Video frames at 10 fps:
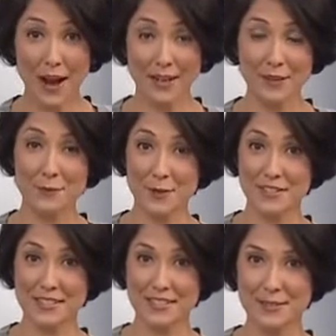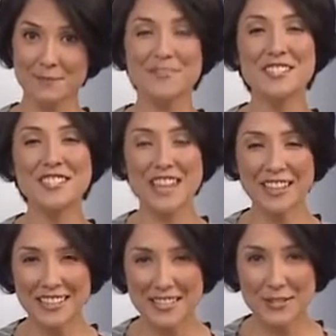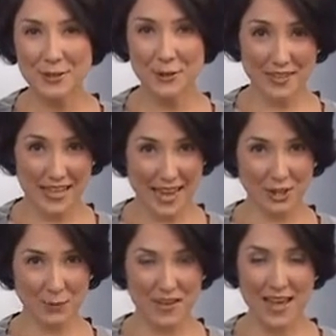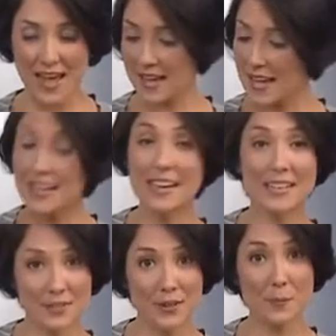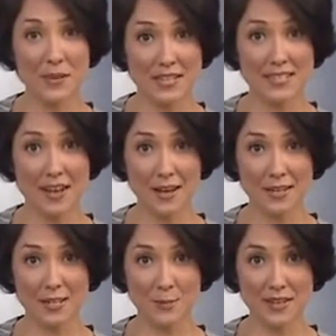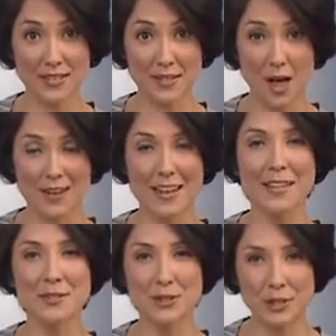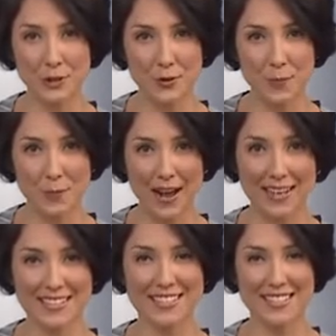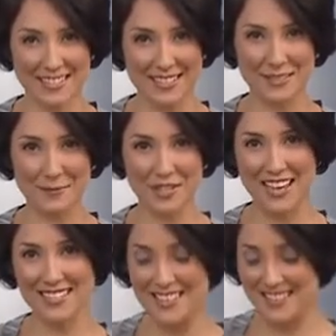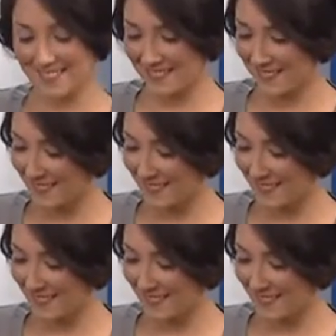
bracket for your system, gently insert the HBA into the PCI Express slot and secure the bracket to the system chassis.